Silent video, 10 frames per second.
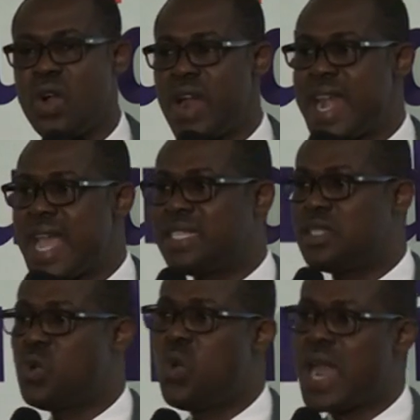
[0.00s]
honest,
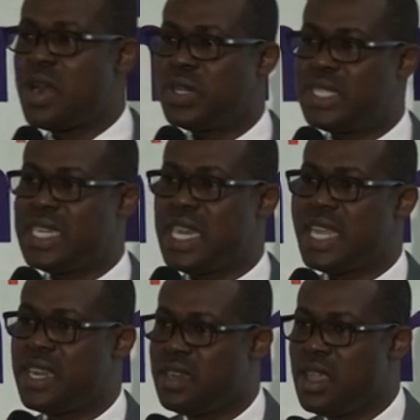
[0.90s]
who are not
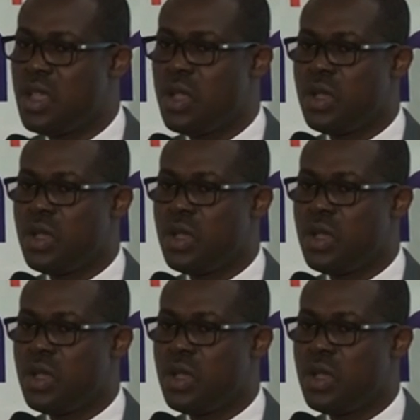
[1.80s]
dealing